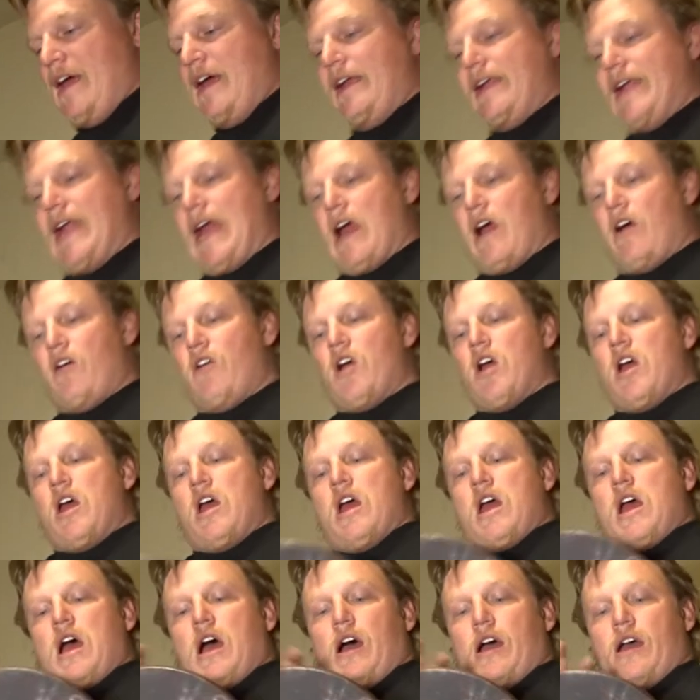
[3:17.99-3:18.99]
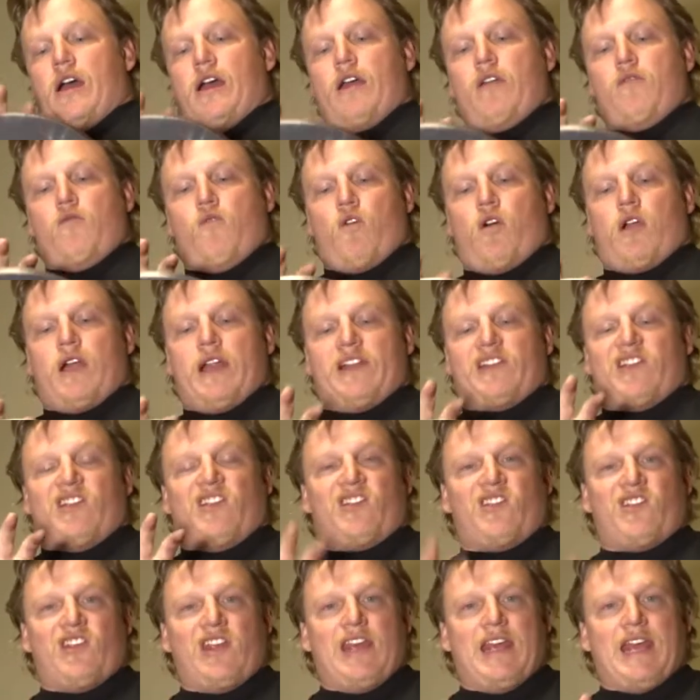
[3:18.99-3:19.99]
now I wanted to
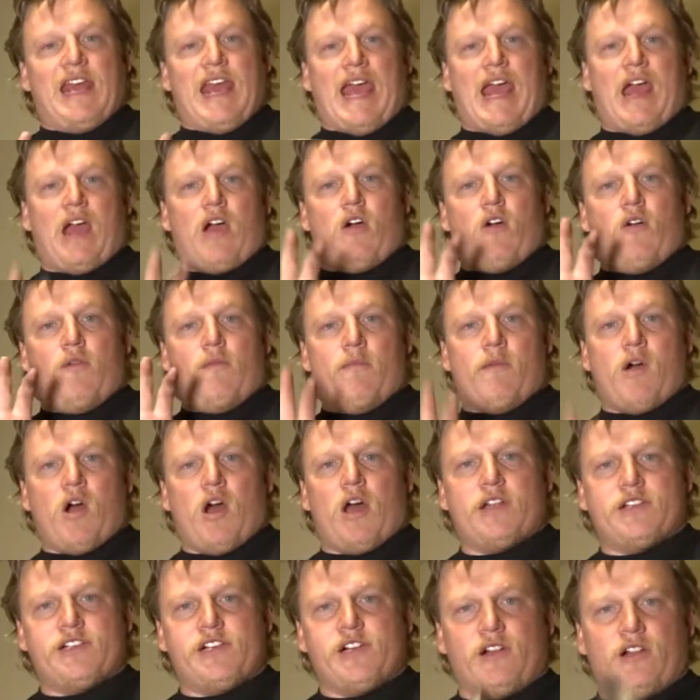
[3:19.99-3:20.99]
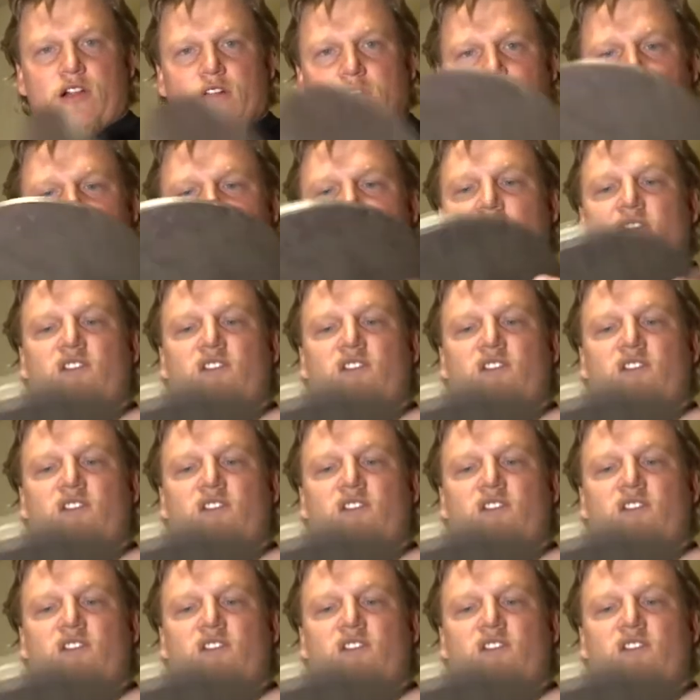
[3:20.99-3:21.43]
see how modular this